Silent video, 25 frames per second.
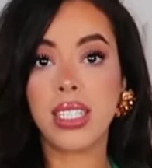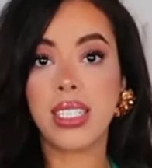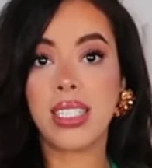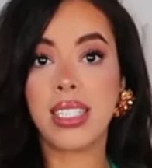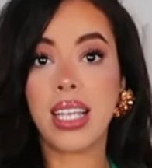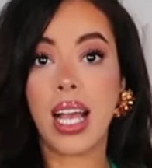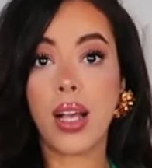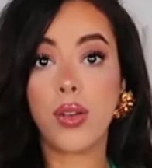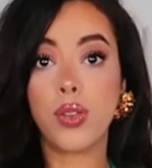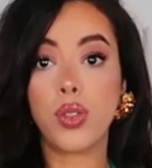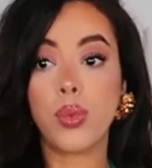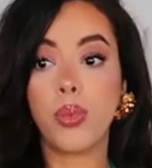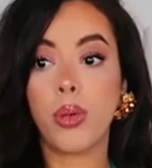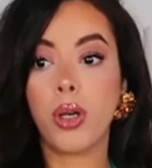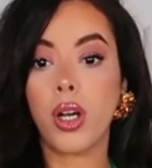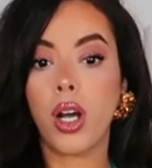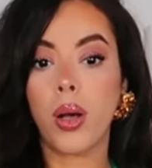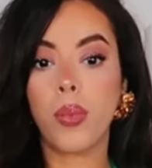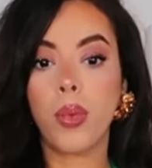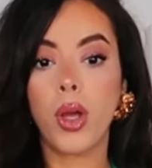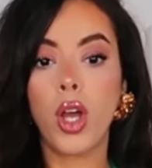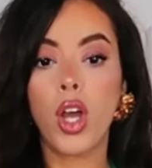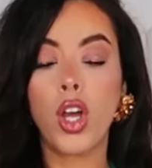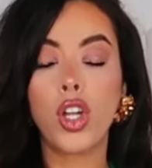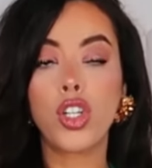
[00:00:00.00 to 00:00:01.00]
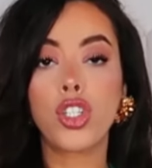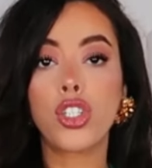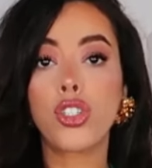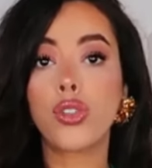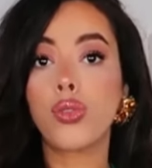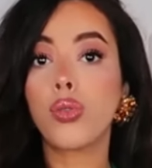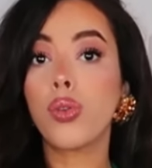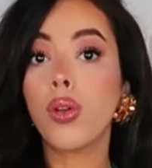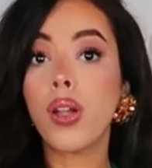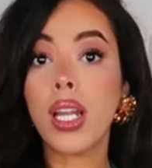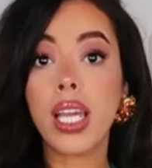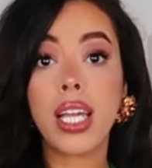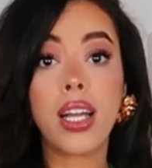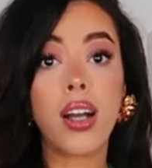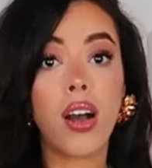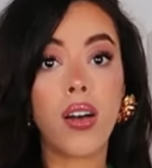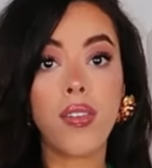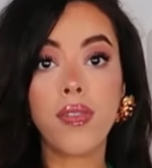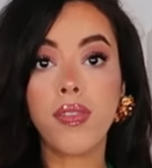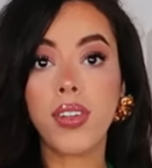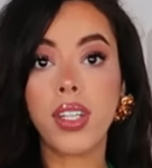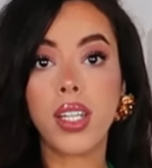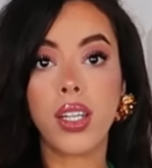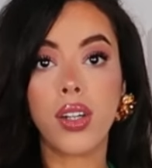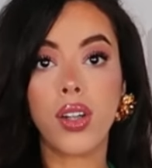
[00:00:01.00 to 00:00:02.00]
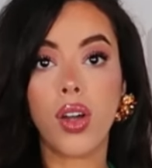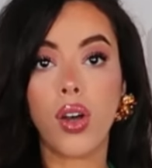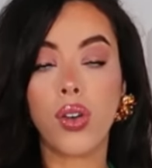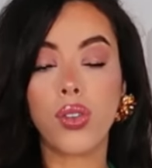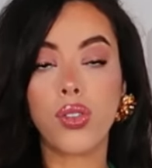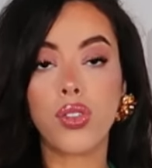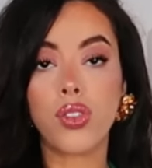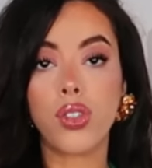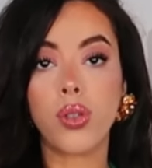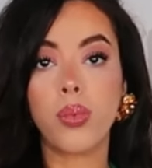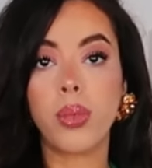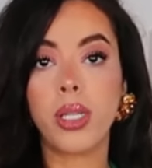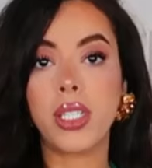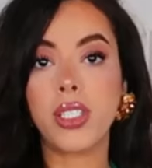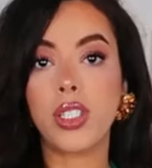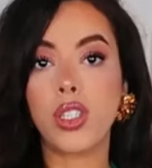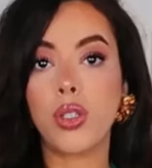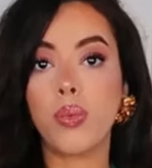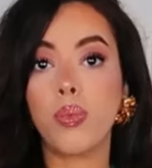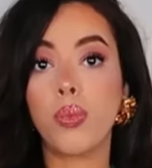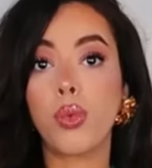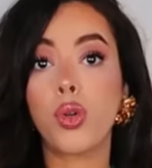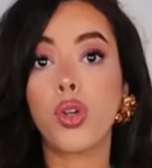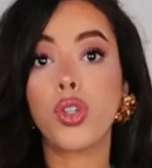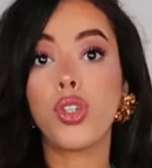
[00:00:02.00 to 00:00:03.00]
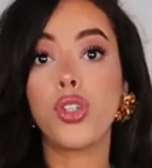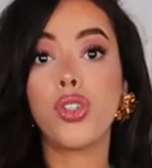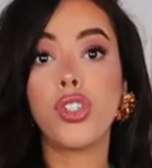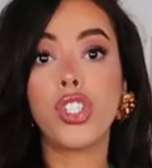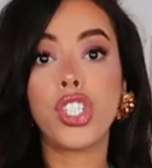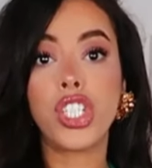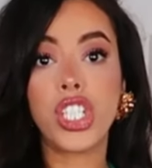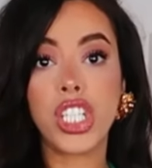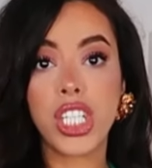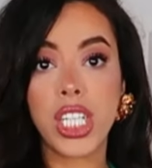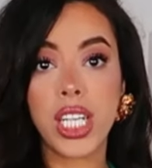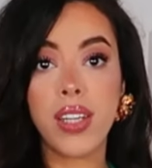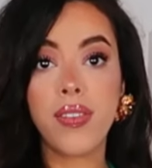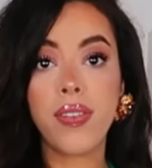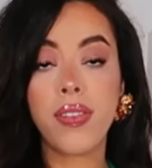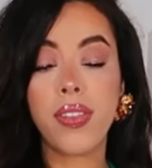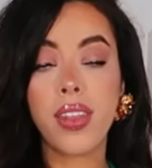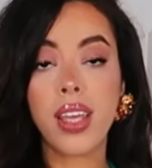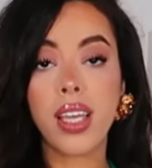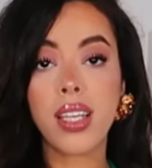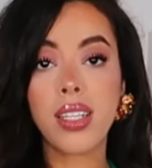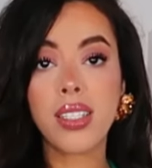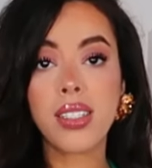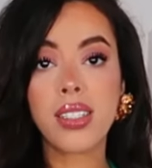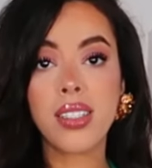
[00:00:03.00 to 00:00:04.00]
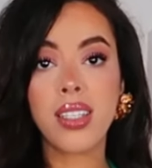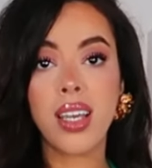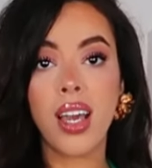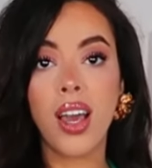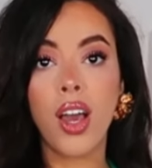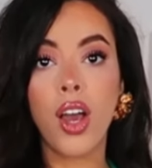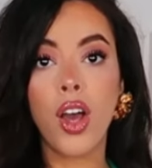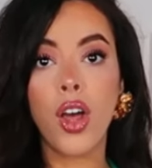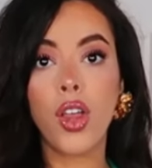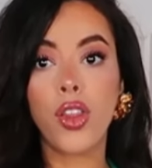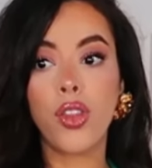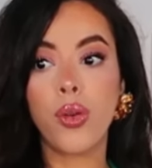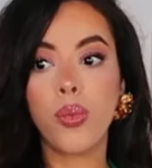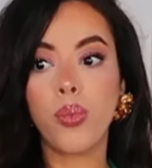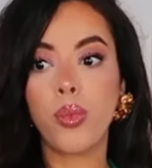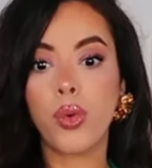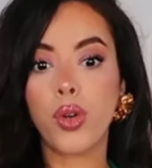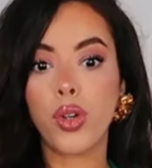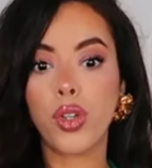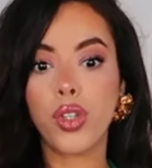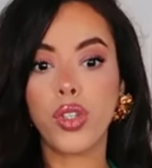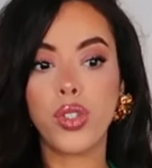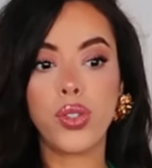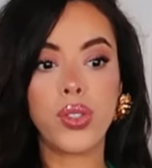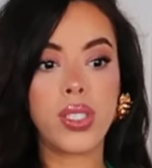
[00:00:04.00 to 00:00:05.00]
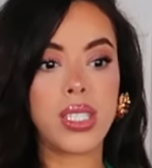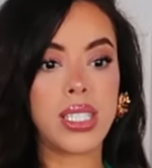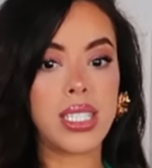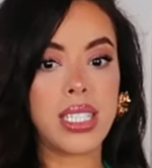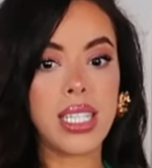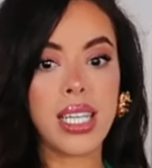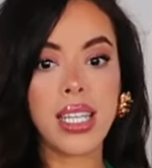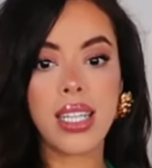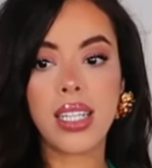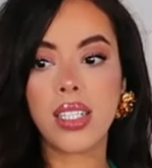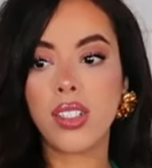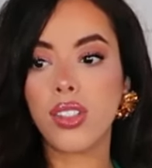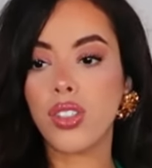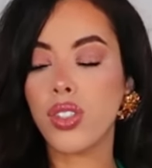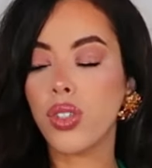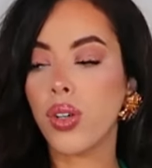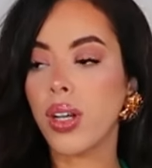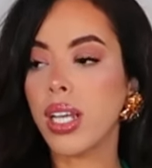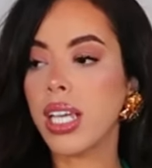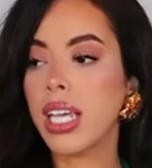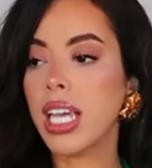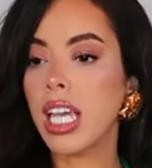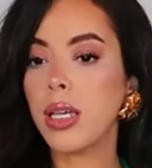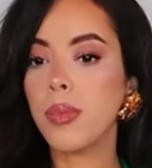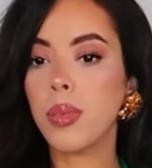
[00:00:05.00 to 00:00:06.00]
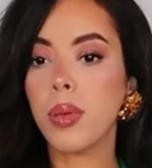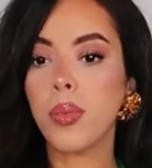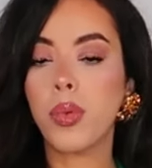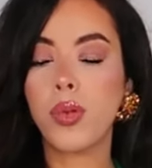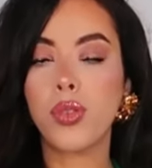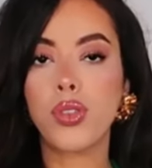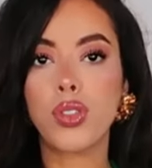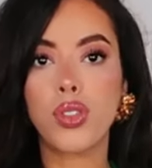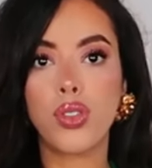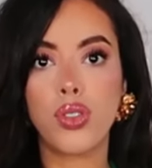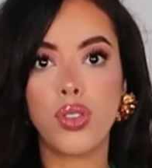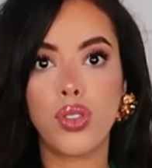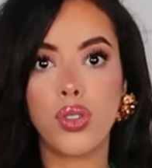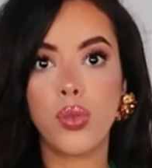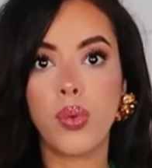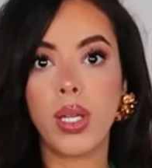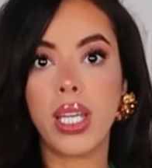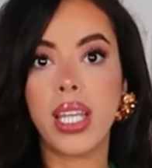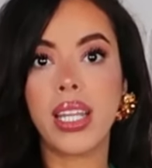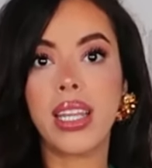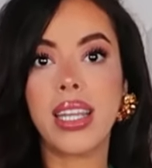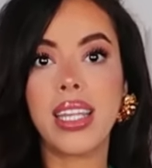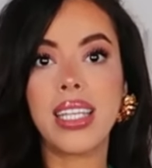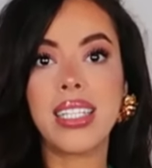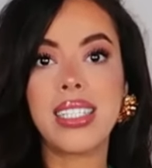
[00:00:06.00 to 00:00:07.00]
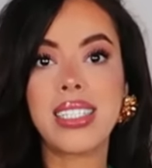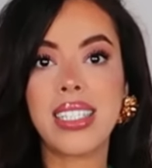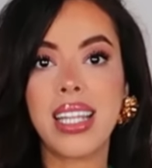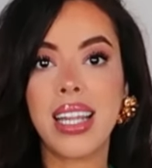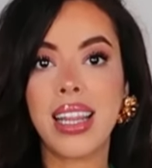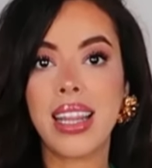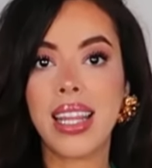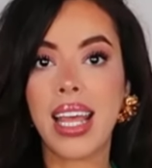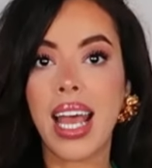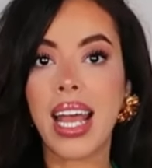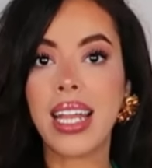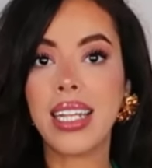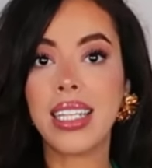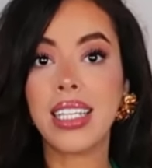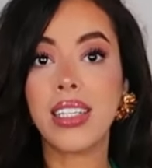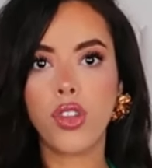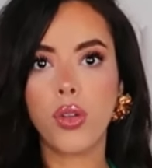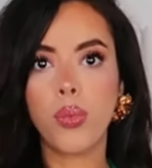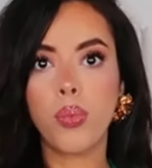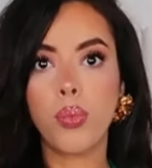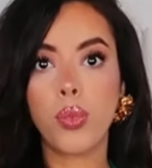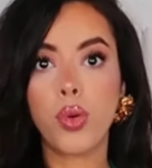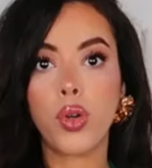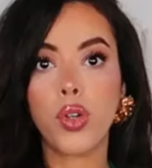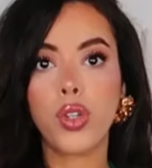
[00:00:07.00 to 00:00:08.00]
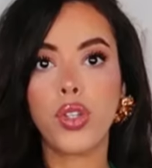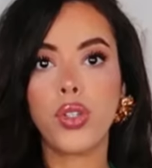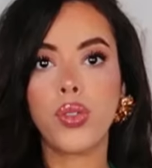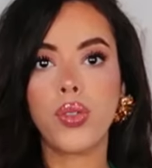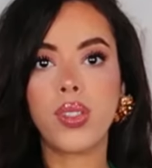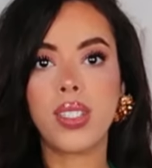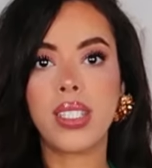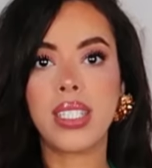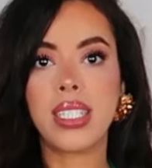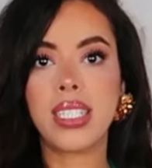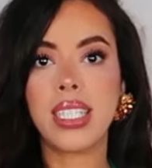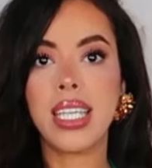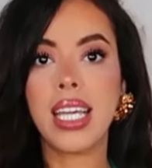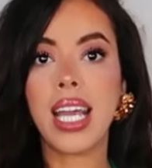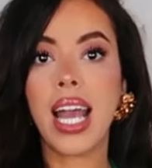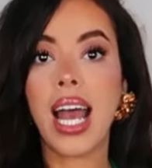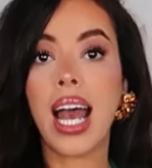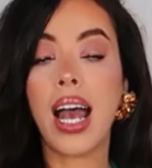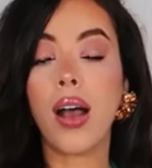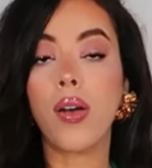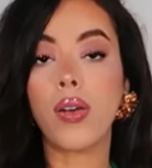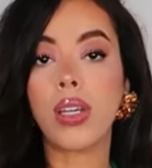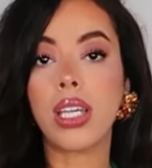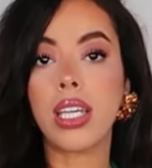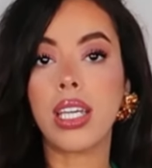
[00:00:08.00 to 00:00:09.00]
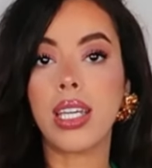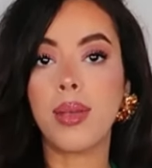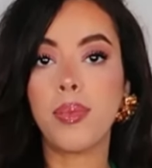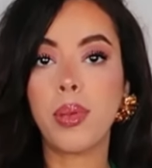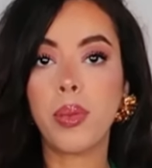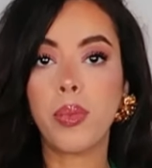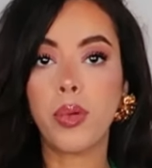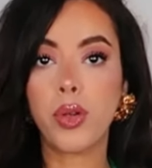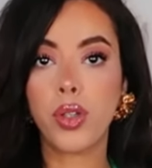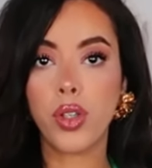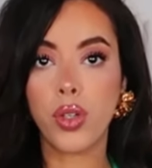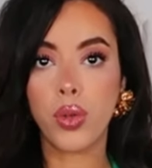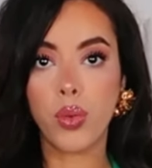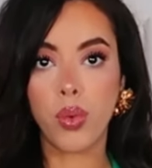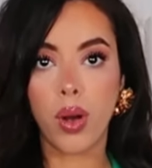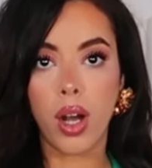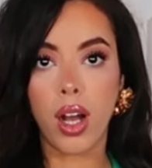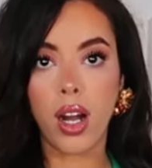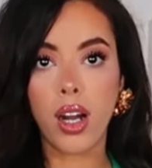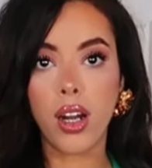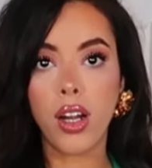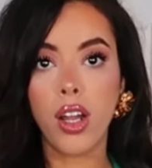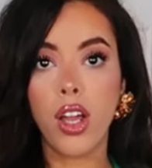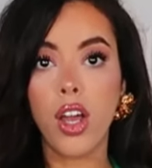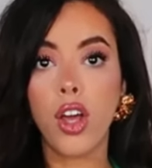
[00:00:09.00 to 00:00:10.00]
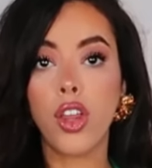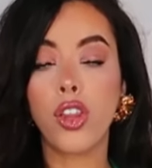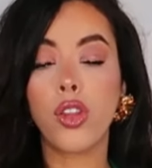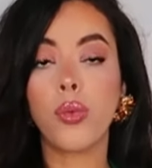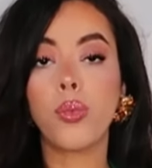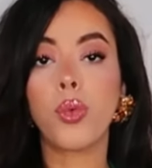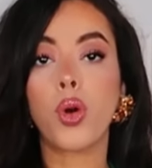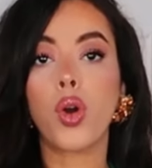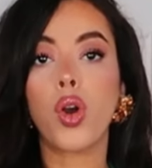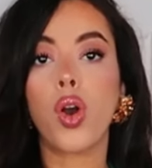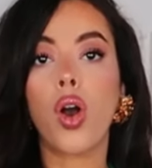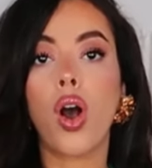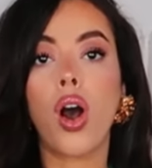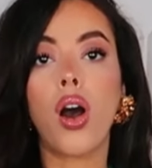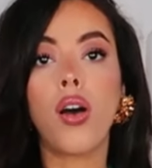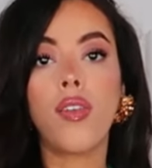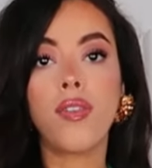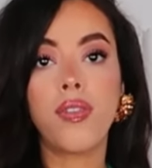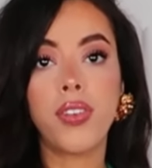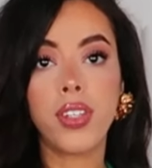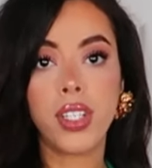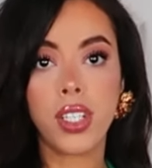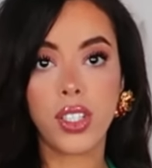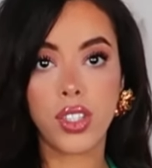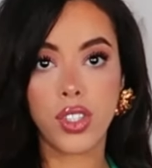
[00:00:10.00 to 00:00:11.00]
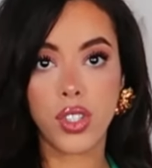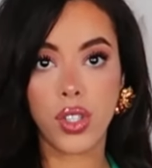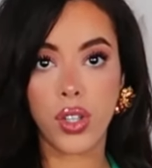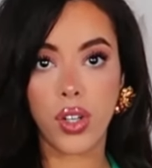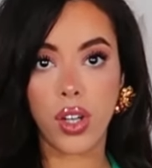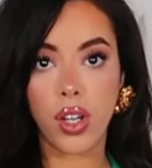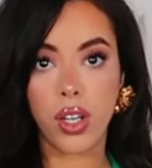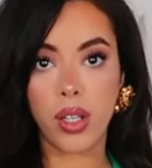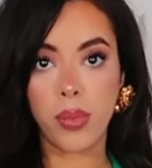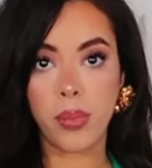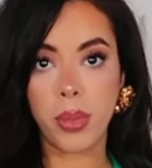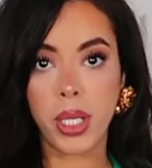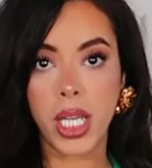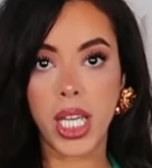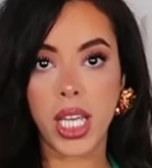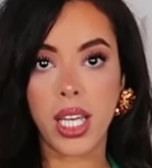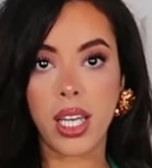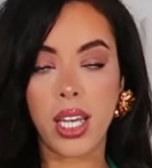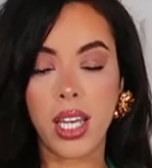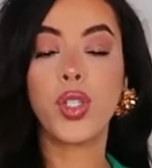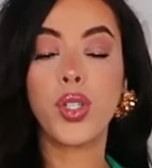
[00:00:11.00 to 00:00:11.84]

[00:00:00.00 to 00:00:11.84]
This is how you become truly confident also because the more you achieve things, the more you see that you're capable to doing this and that, the more you see how capable you are, the more confident you're gonna be.